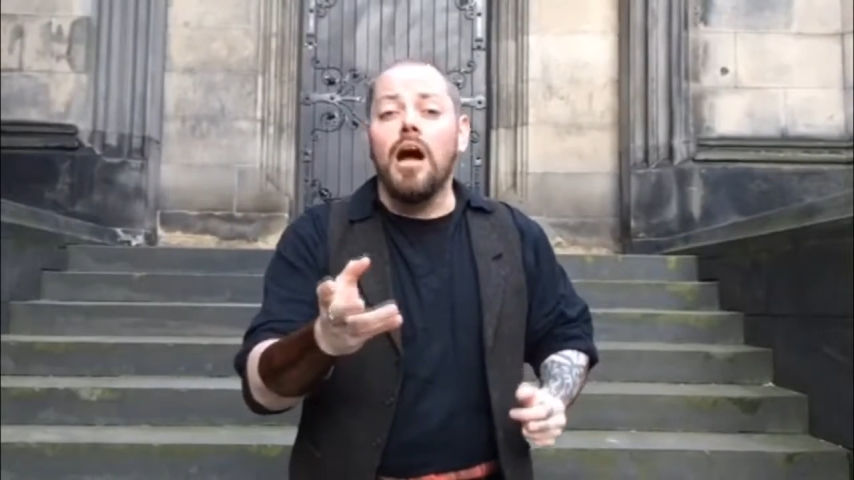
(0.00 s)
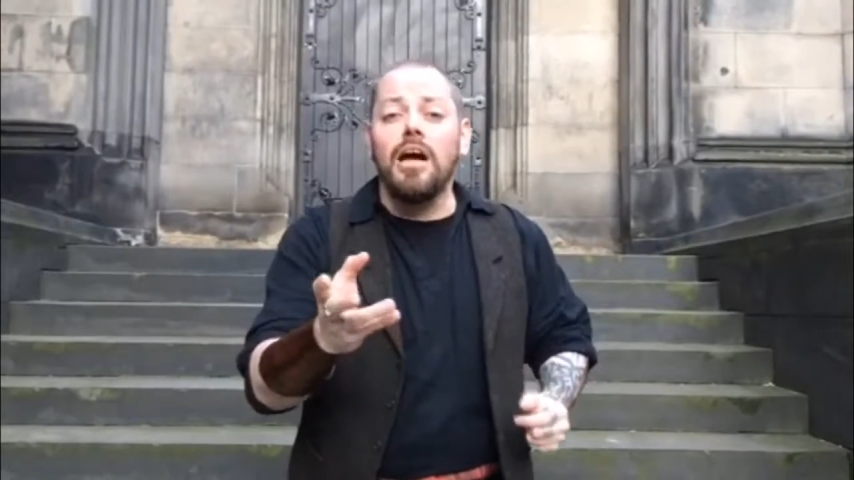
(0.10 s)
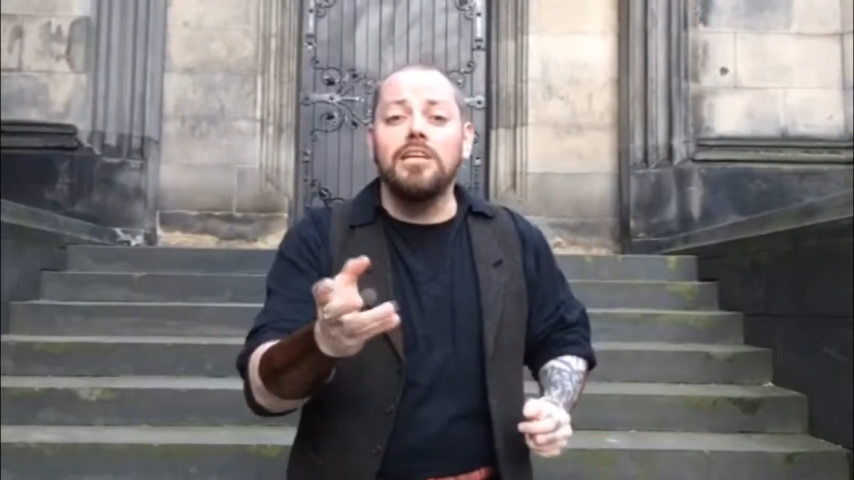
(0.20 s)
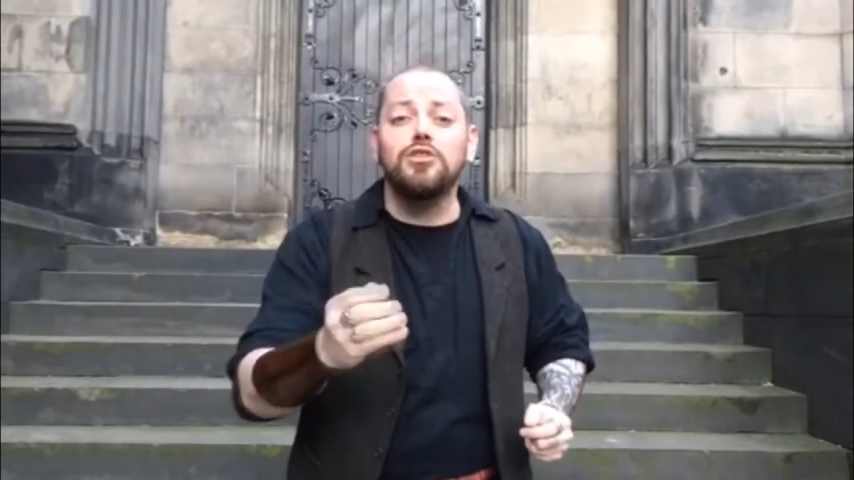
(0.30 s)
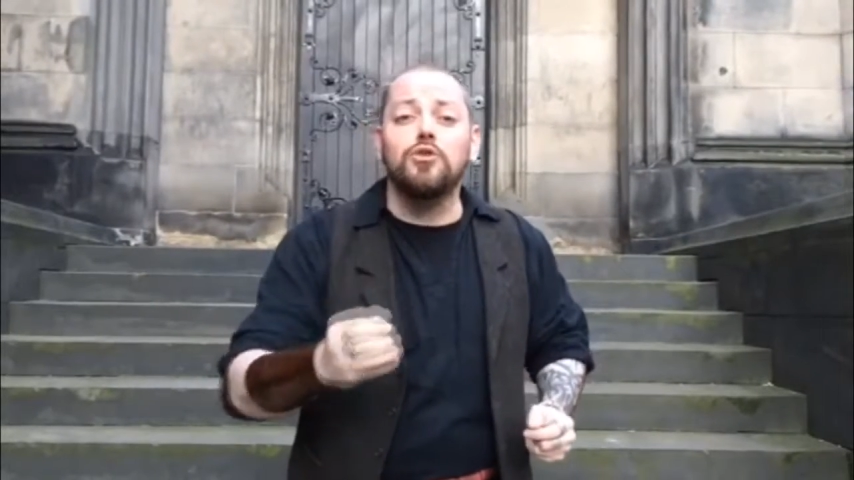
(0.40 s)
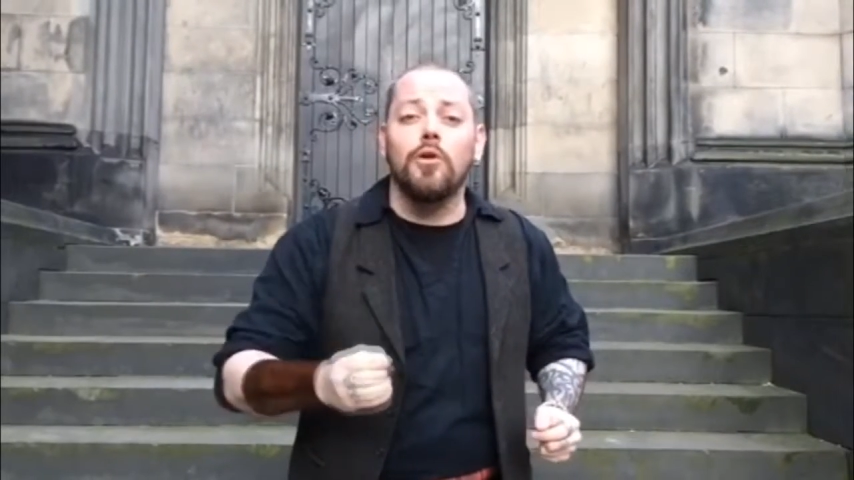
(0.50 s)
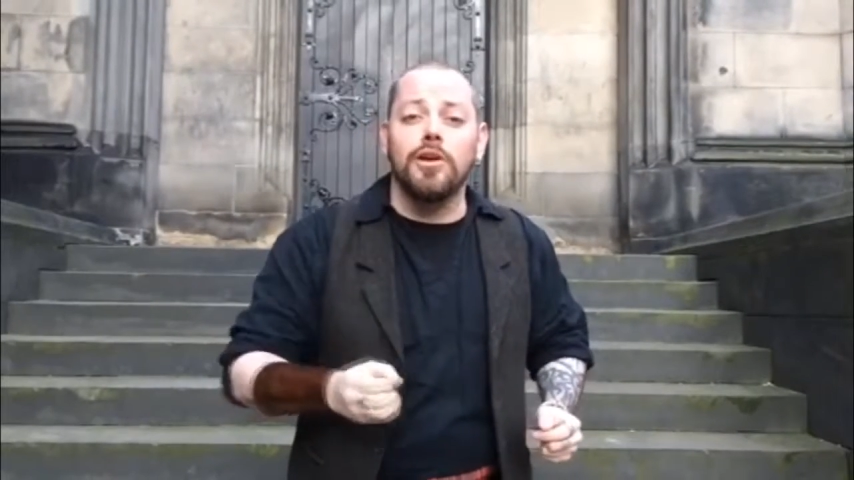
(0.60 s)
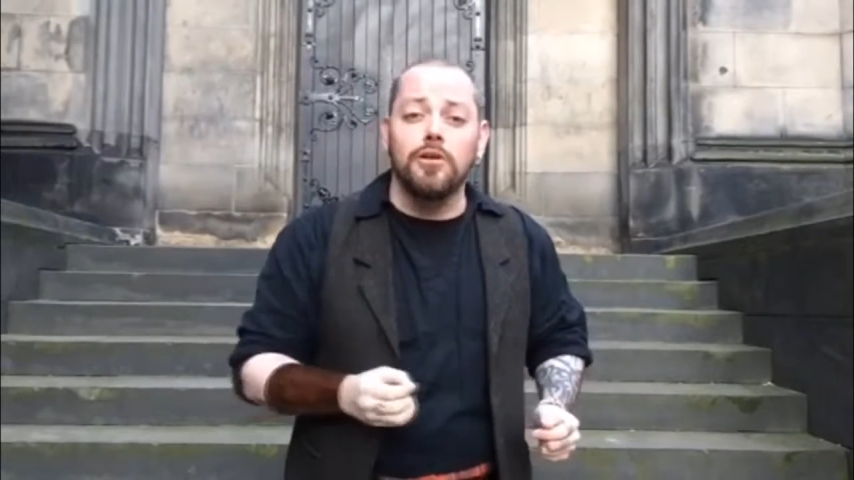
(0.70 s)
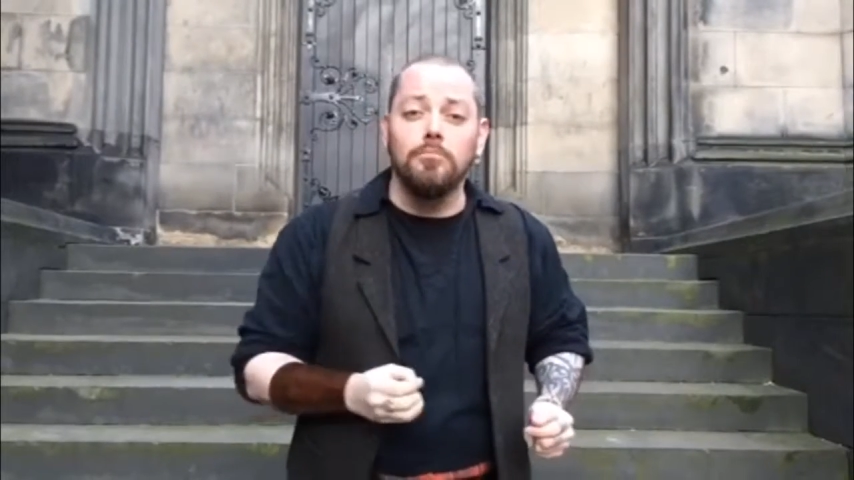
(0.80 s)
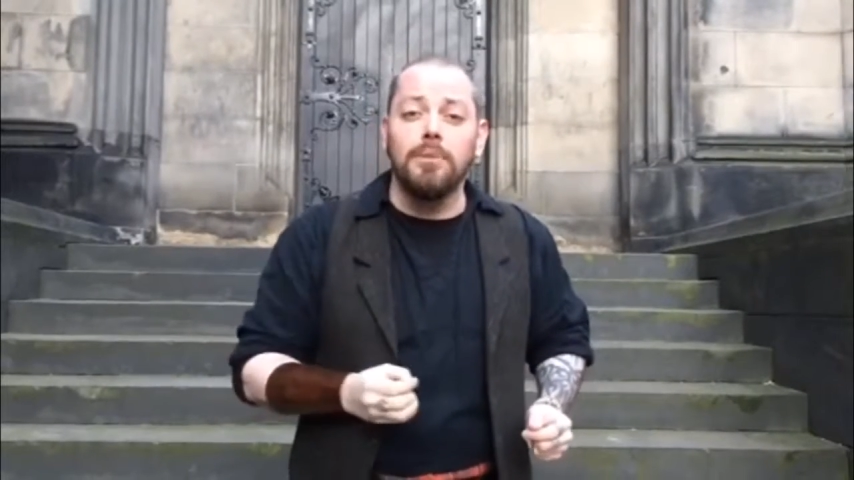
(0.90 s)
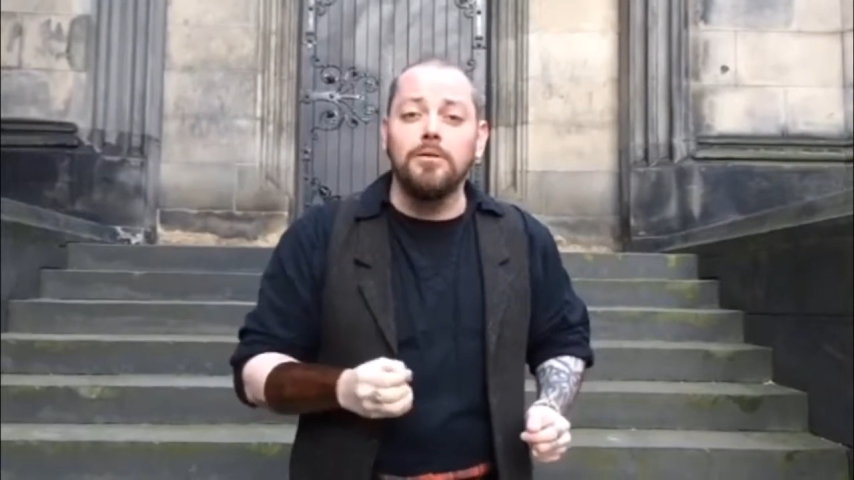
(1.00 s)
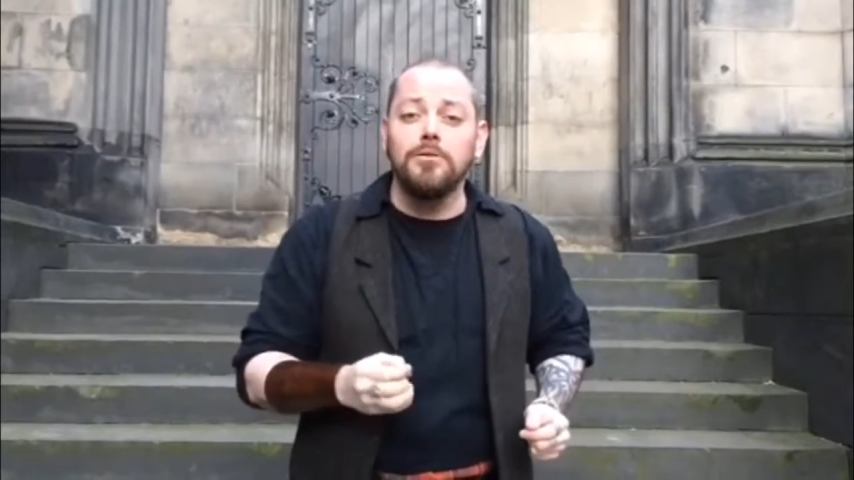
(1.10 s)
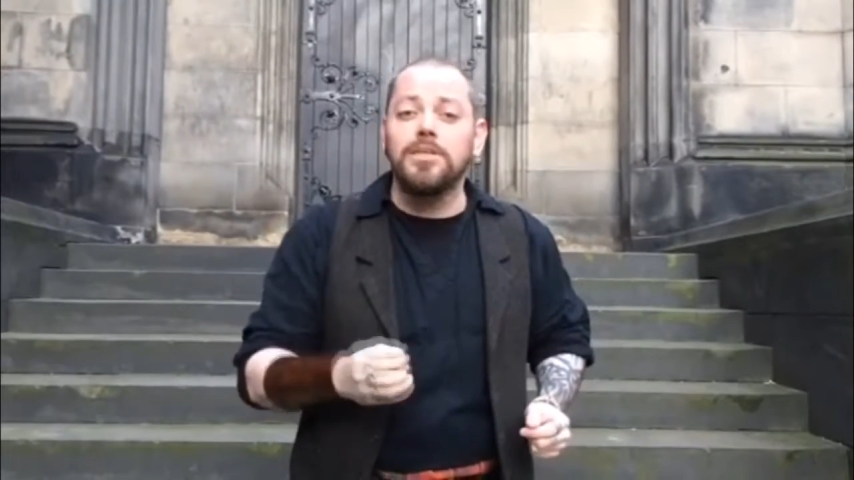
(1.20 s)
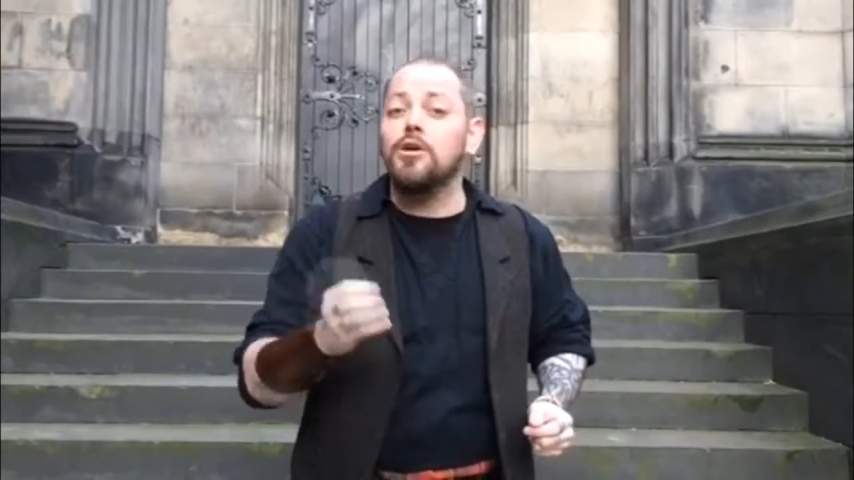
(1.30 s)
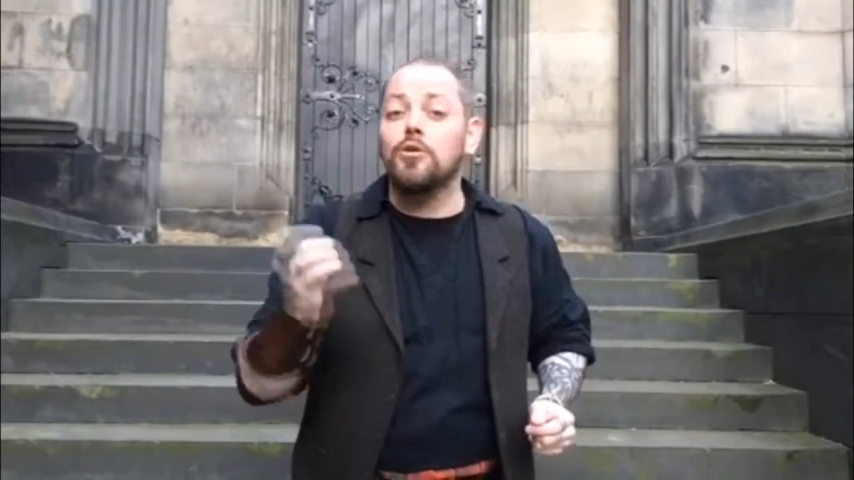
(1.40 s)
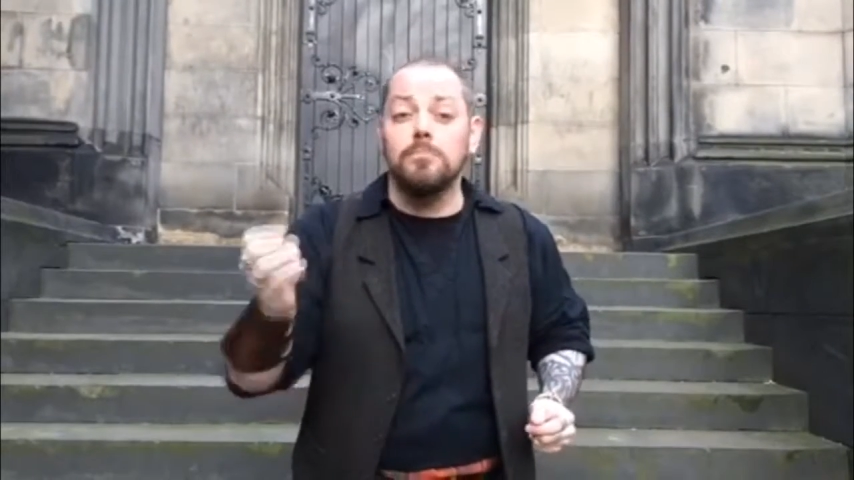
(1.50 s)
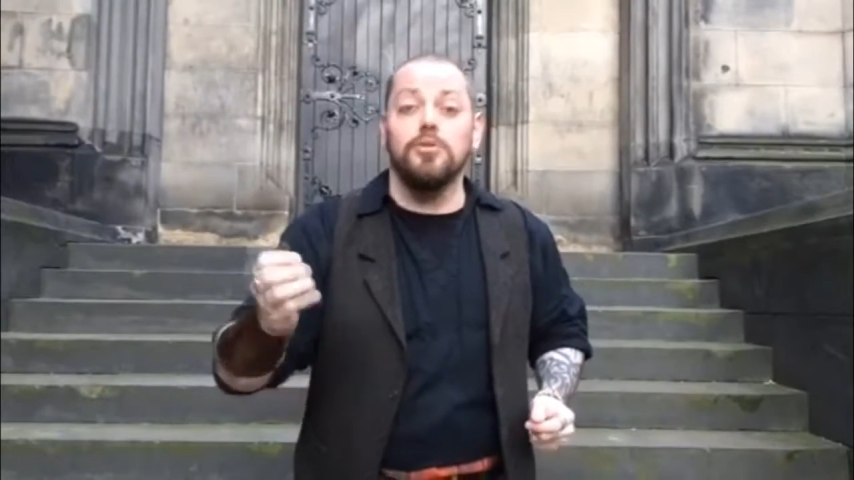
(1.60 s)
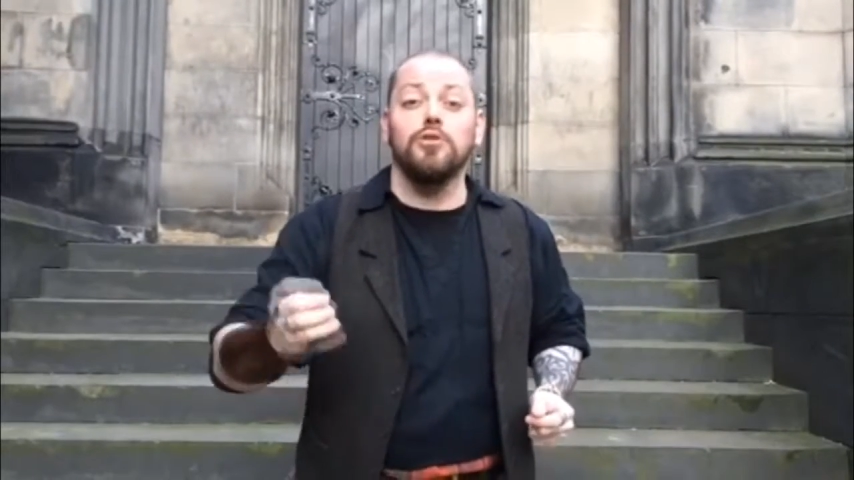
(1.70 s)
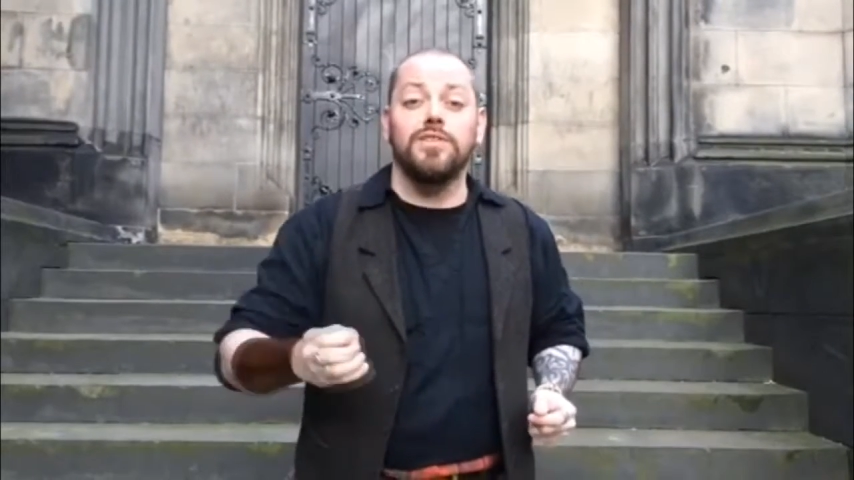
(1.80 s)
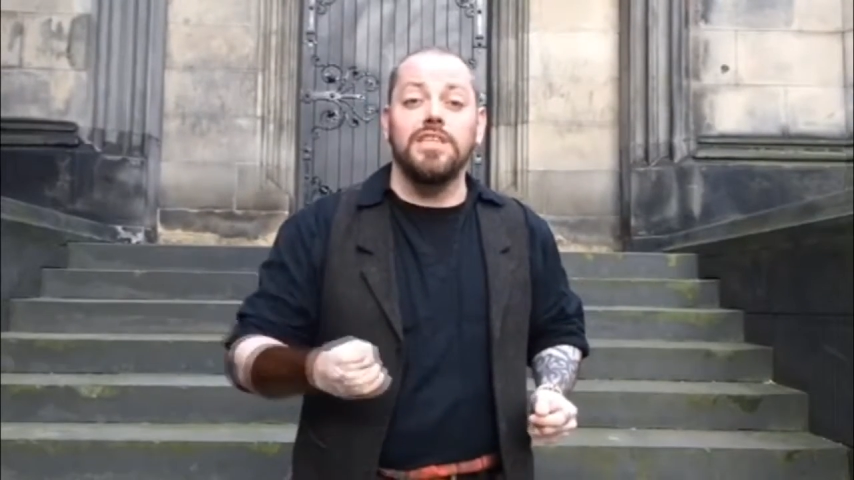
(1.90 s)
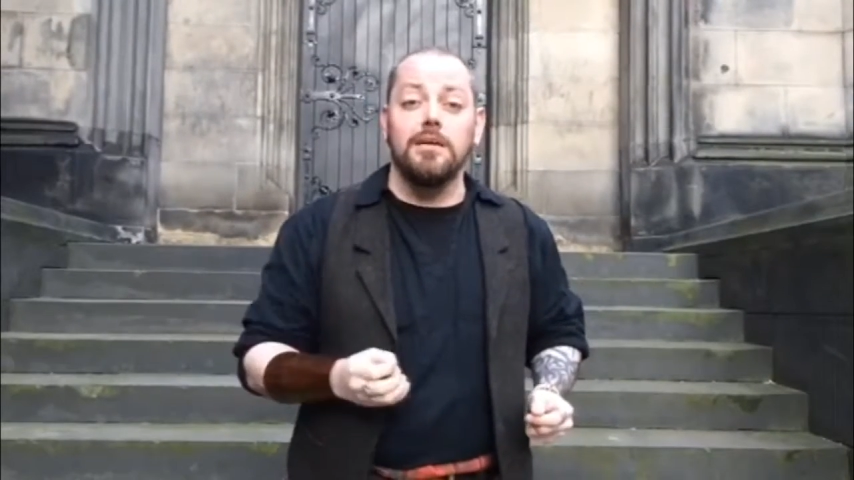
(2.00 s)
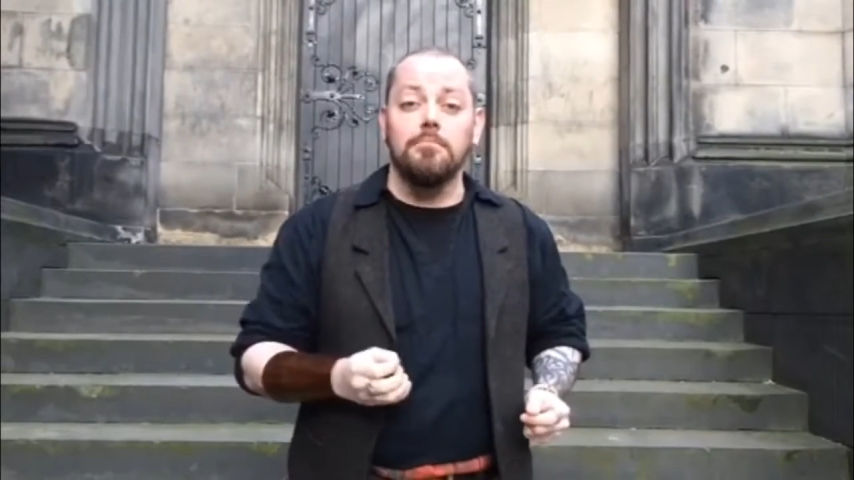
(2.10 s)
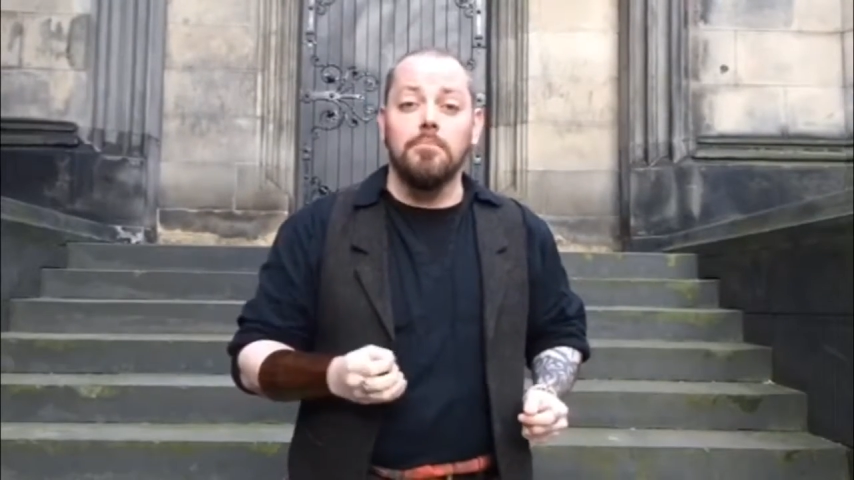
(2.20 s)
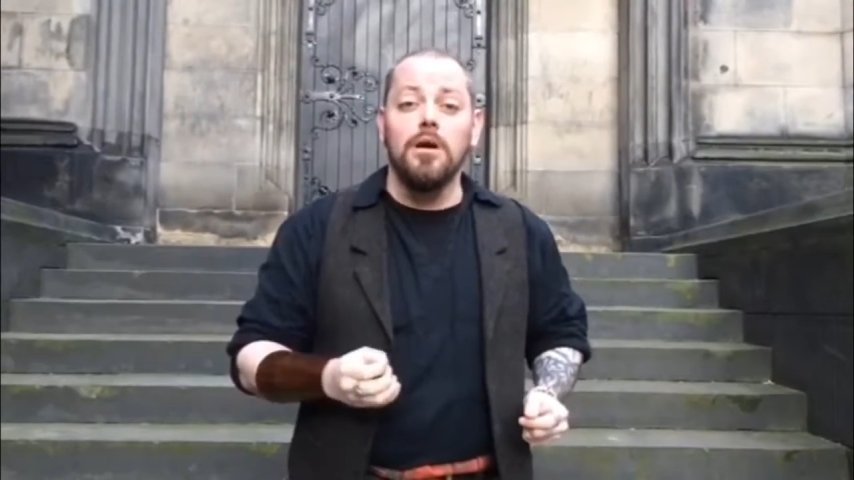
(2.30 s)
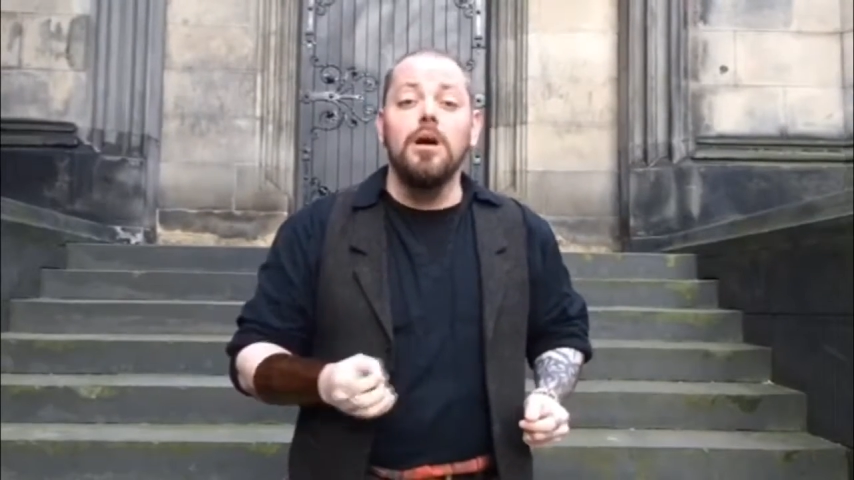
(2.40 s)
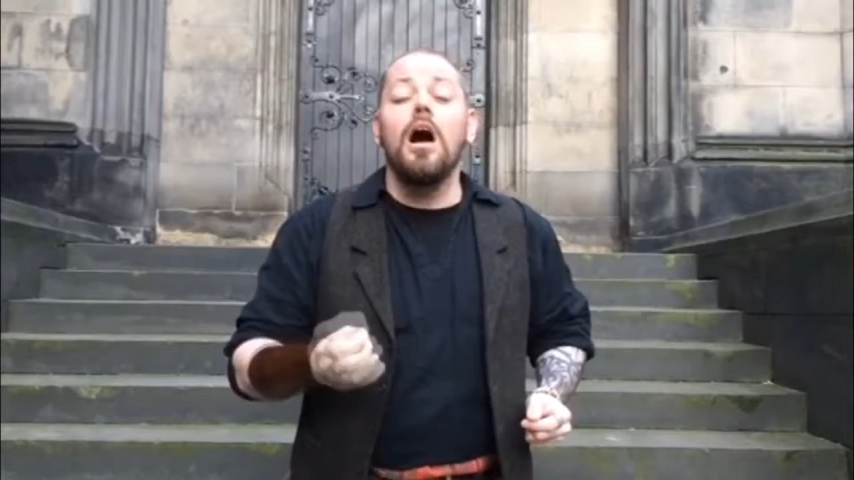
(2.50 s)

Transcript: a historical building or a museum.